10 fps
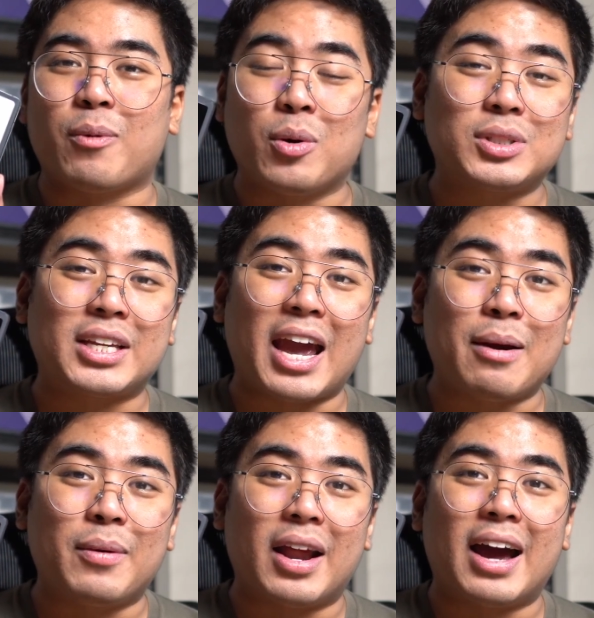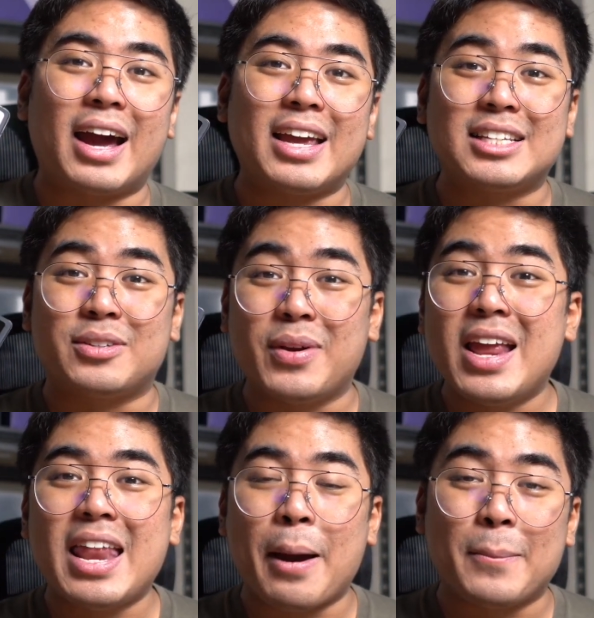Pro's camera is
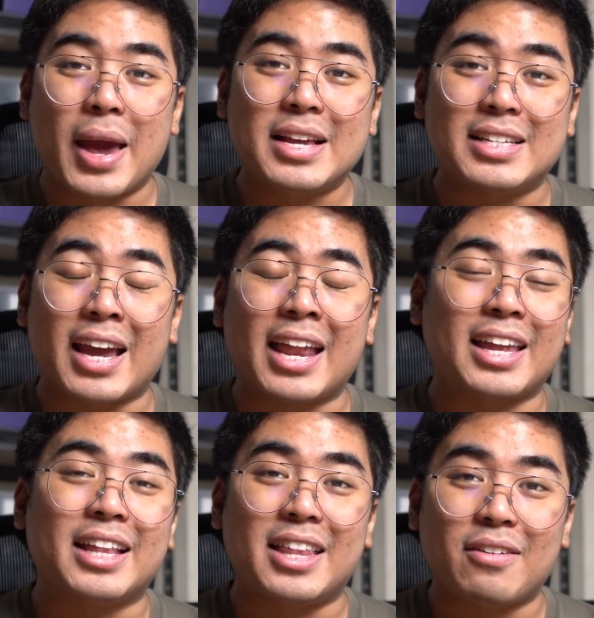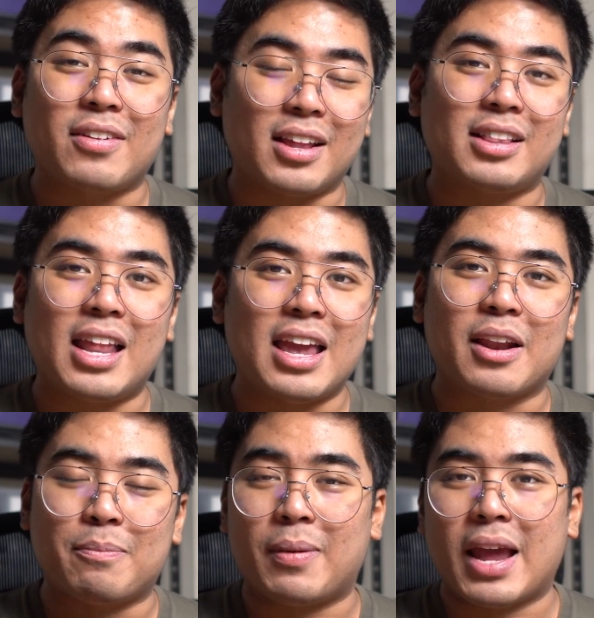really amazing and can definitely
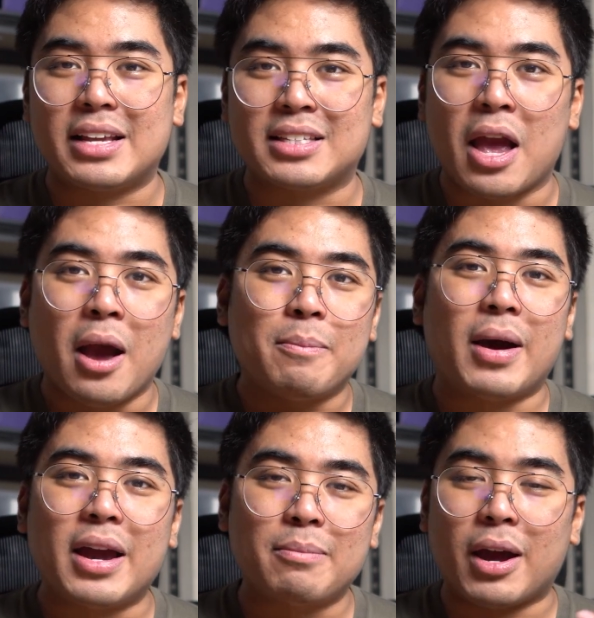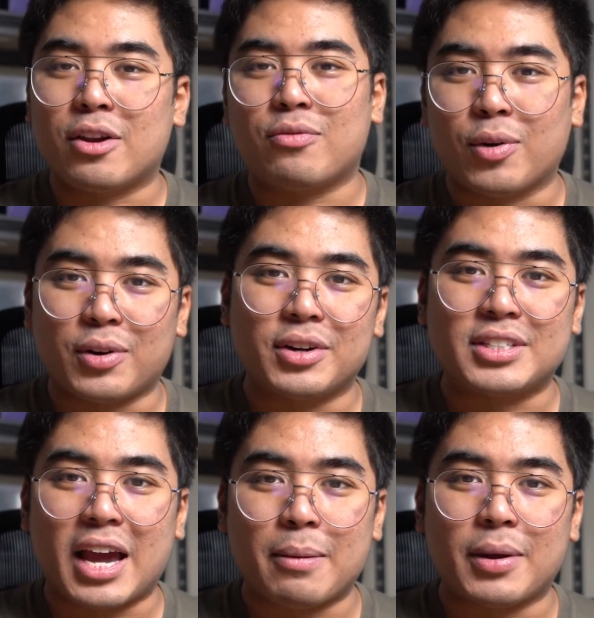replace my Micro Four
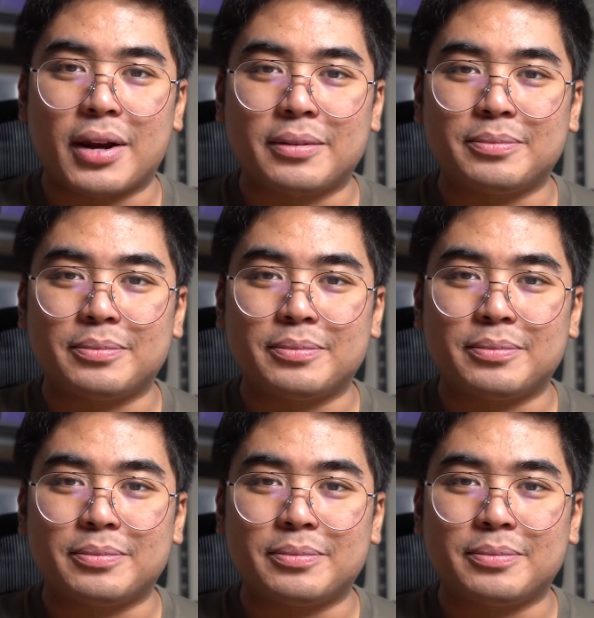Thirds camera.